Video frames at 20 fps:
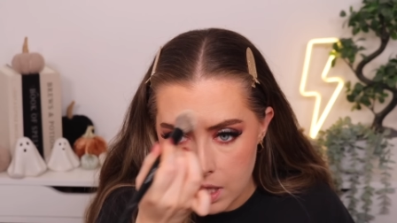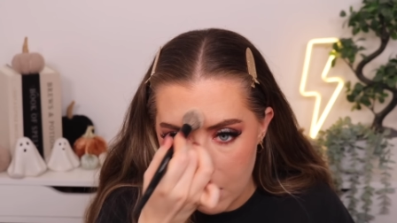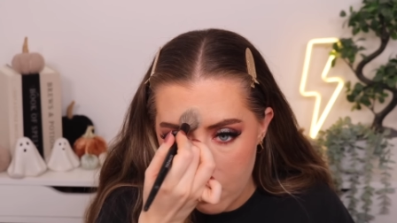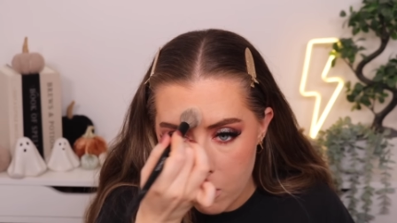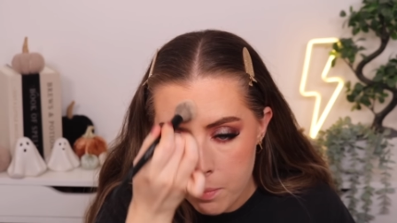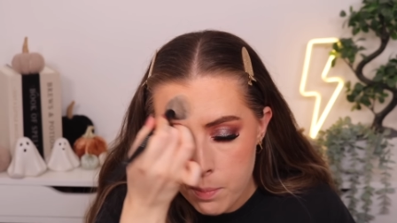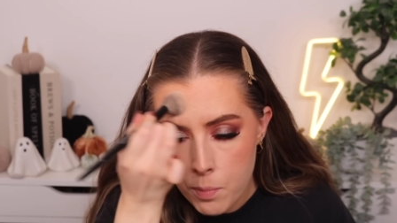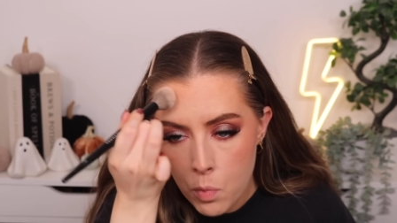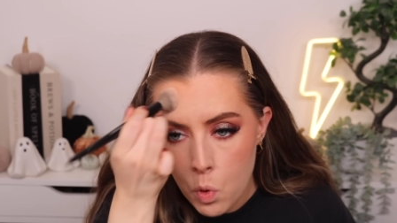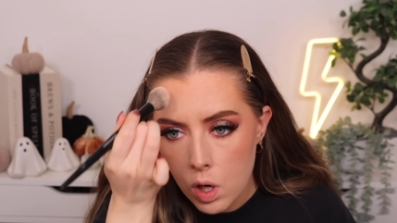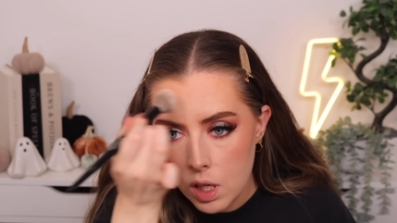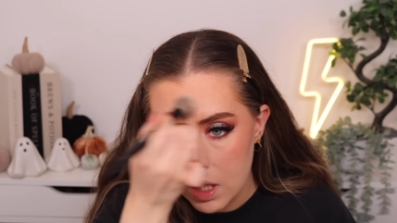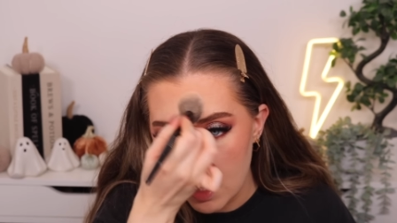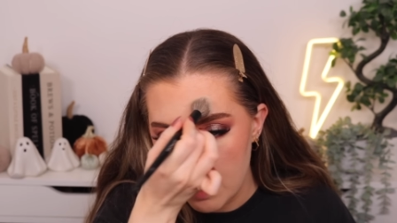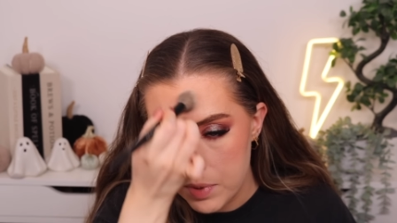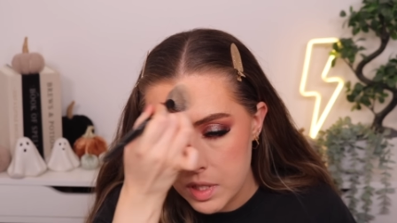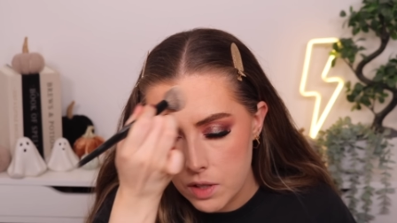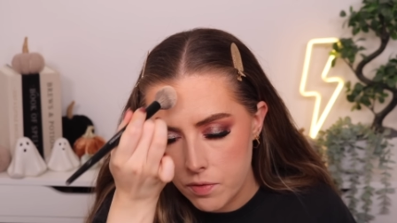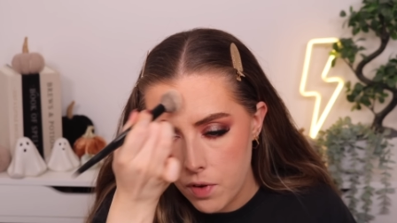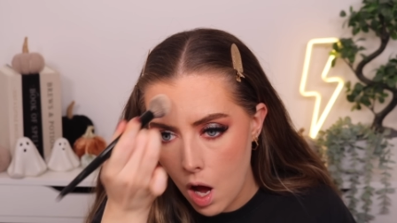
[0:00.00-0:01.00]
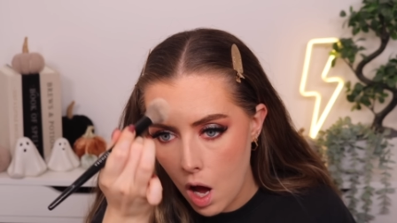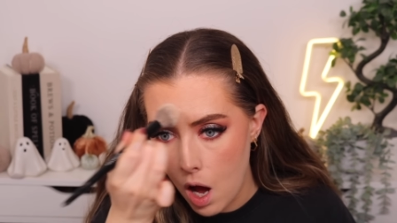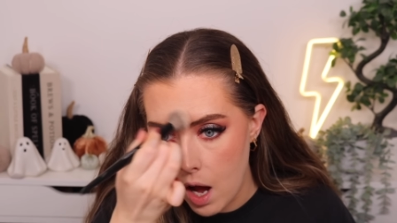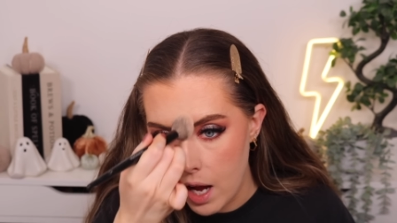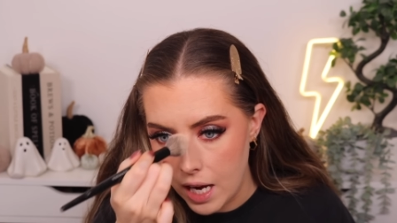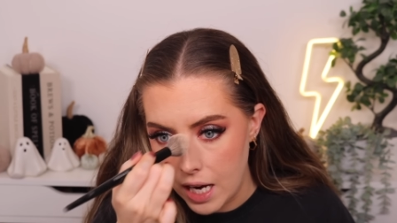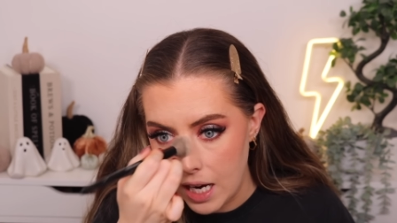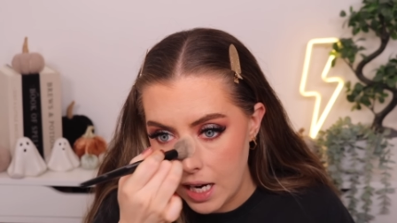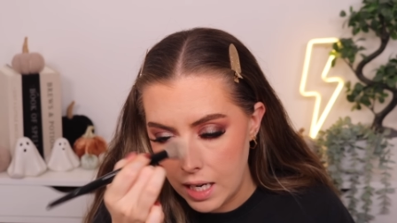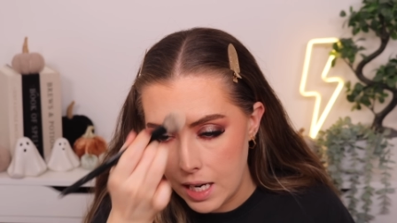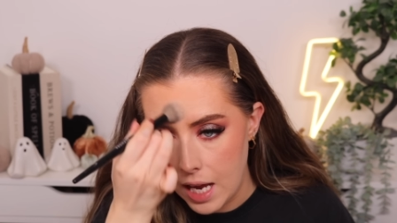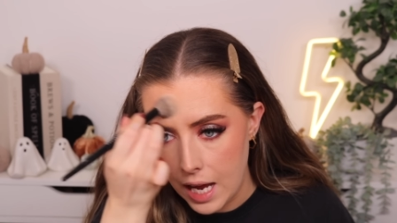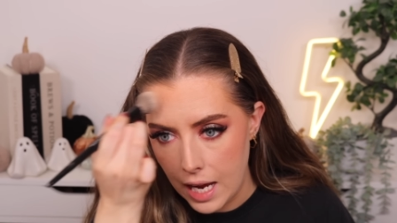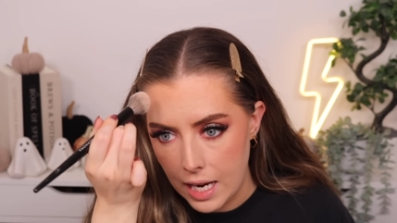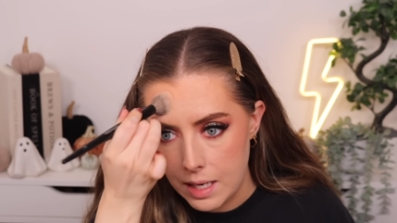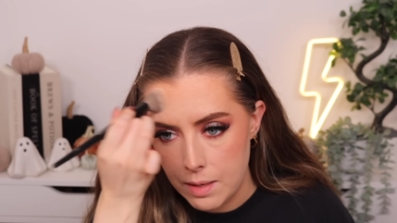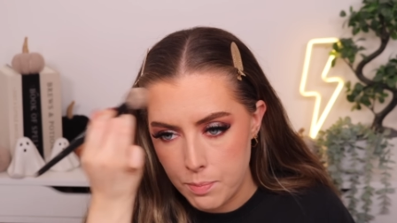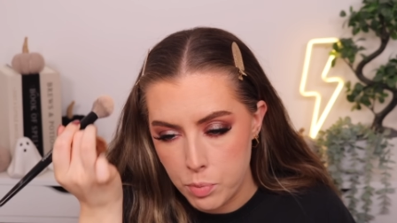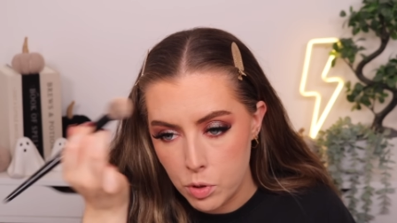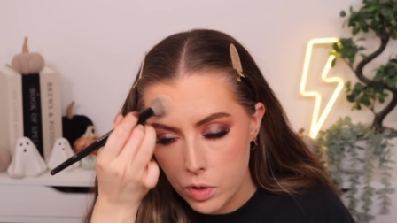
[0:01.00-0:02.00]
There are more clips of her in
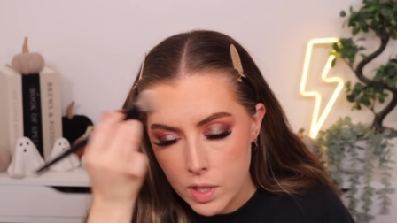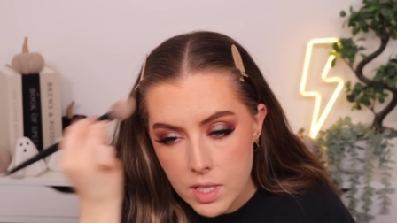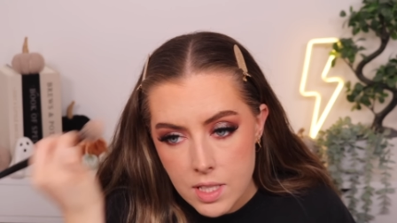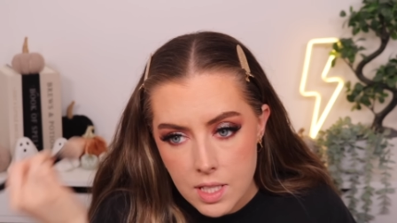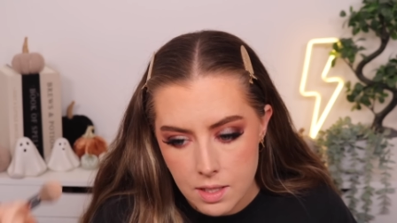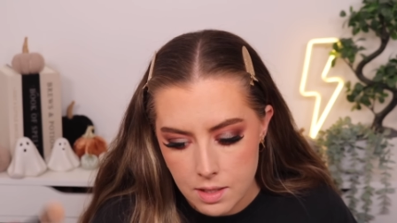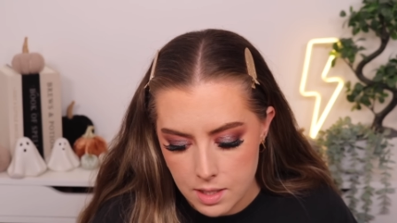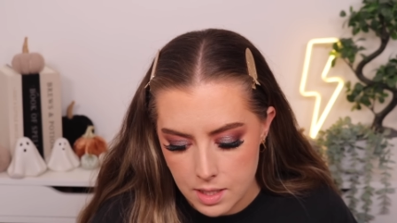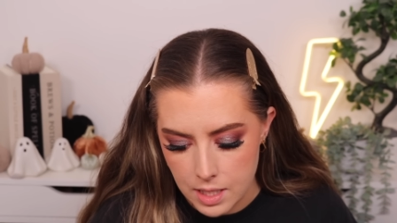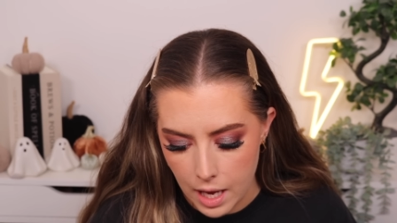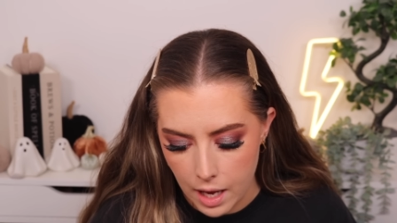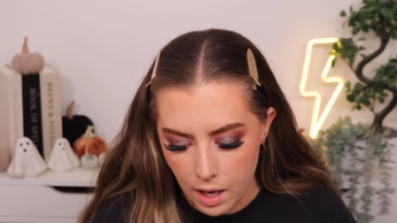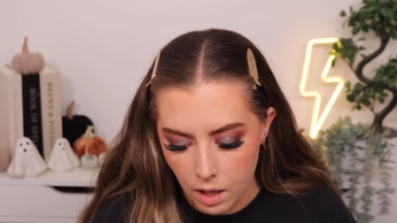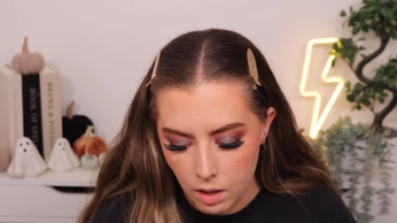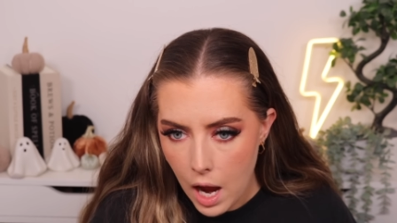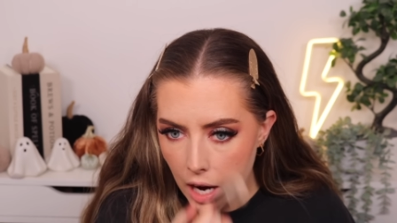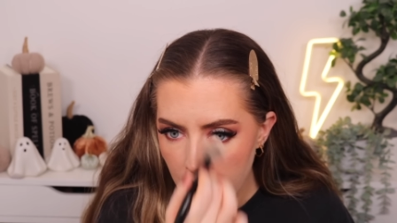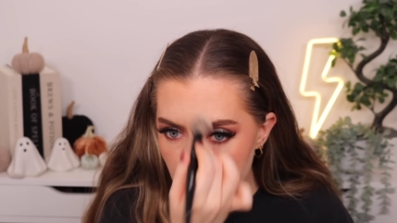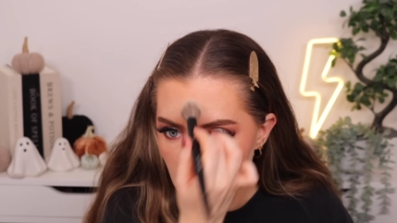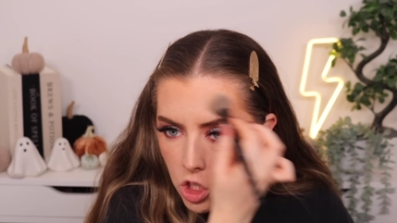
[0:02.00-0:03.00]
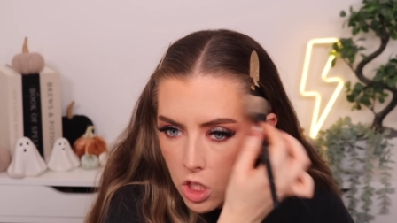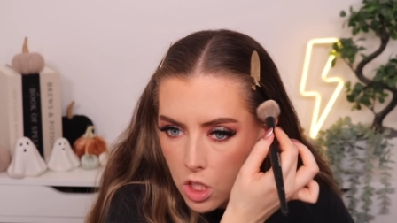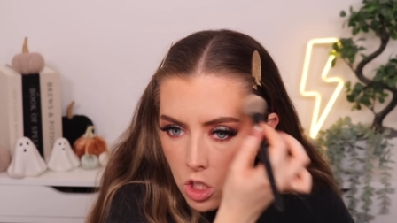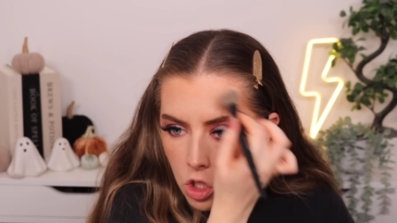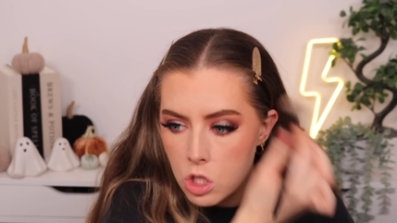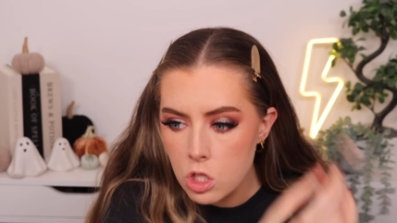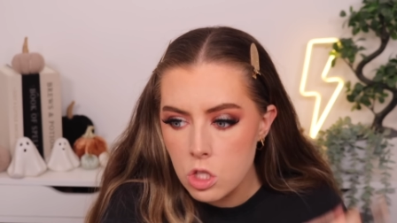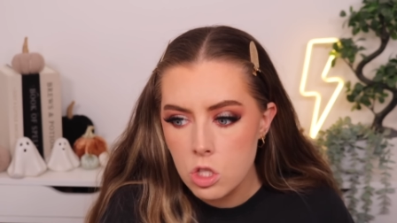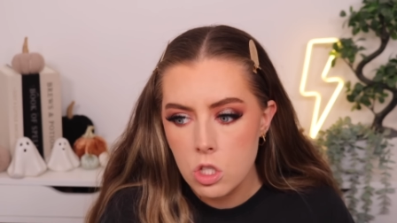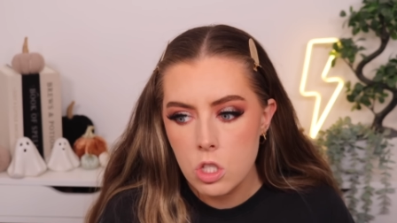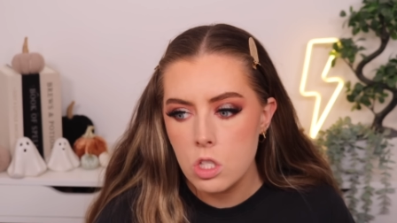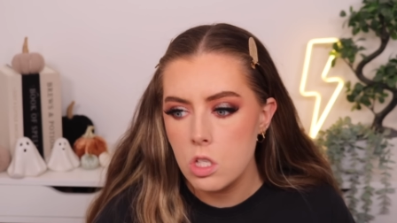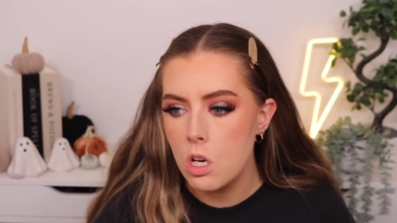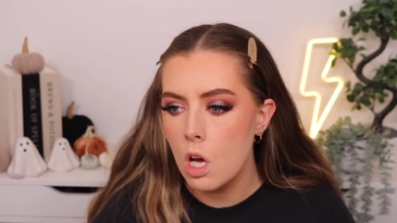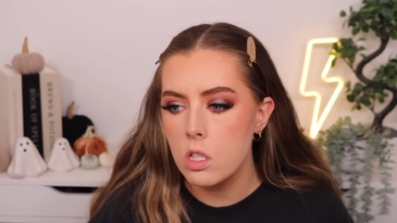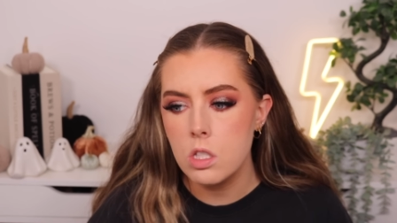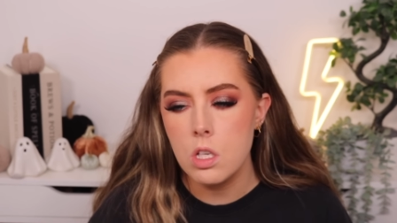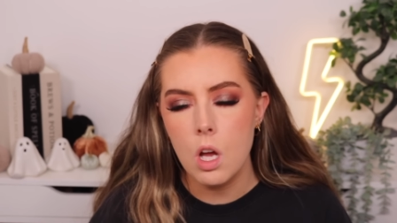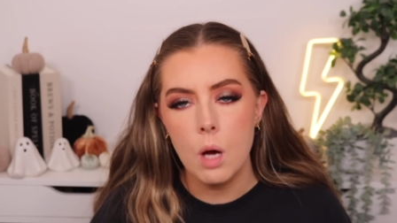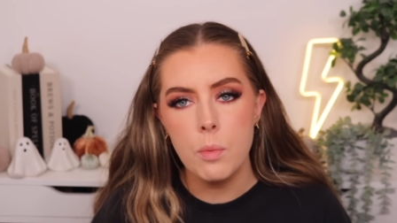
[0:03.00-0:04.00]
a prison cell, and she just does
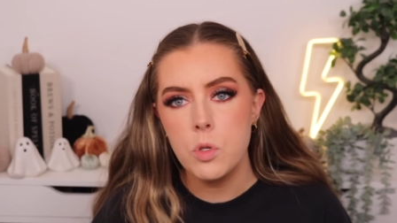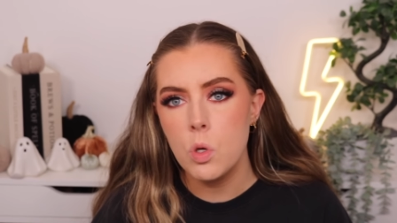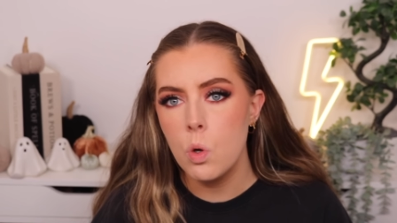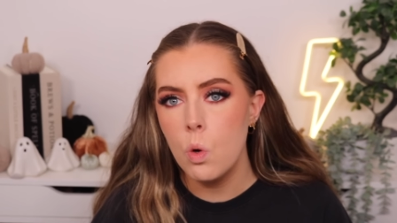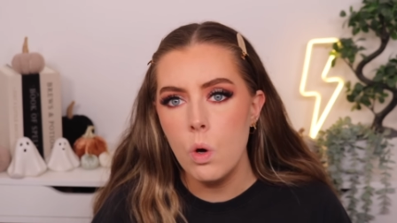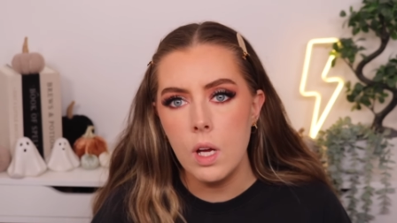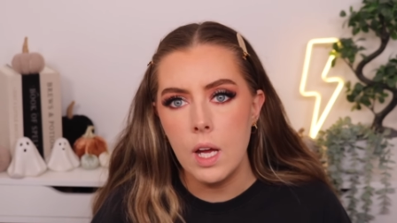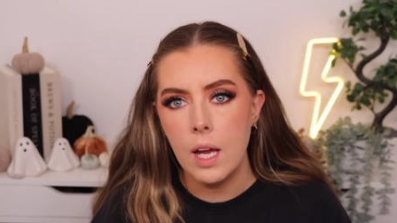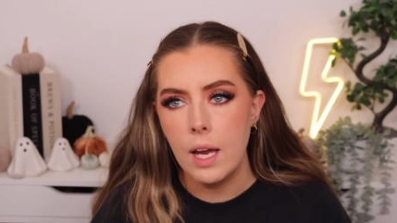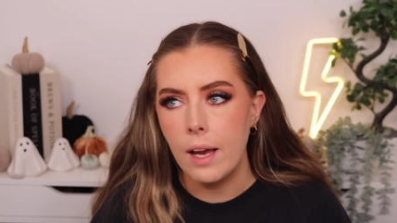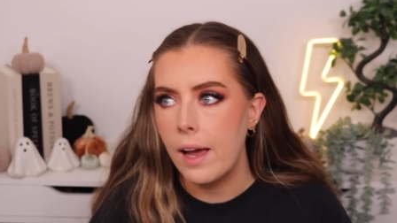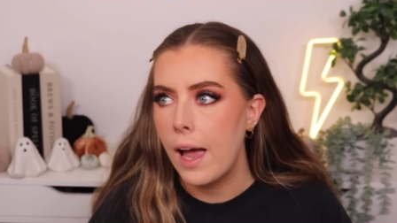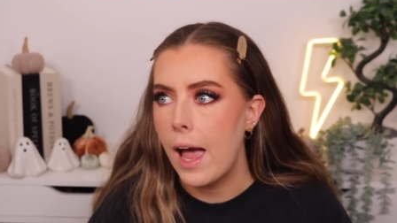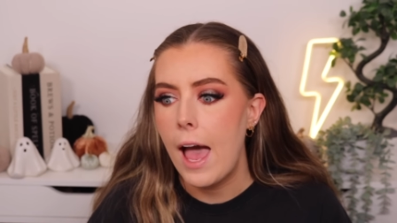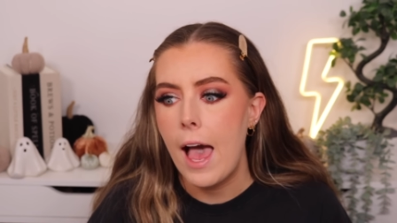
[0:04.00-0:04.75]
not stop talking